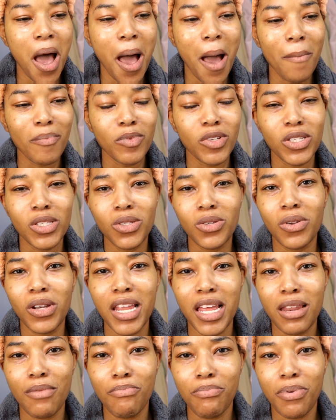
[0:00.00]
Um, just don't
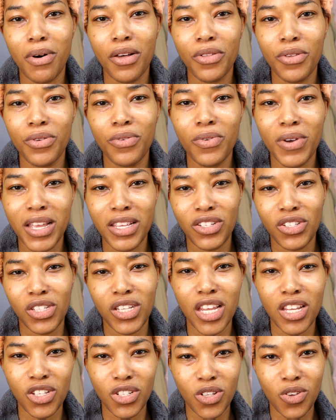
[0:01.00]
let it bother you and
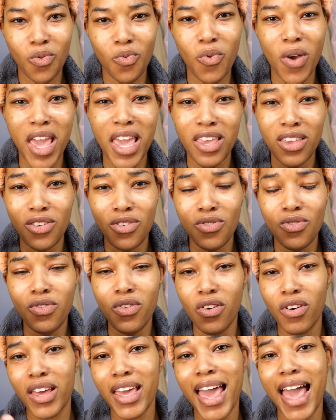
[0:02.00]
change the way you
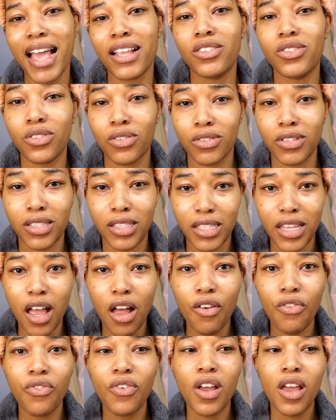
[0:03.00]
look at
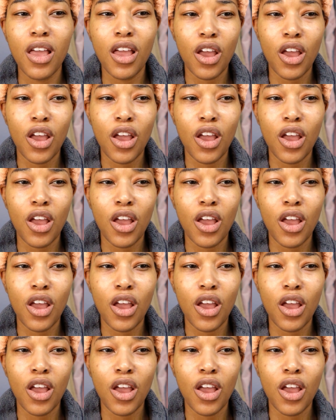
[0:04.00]
yourself.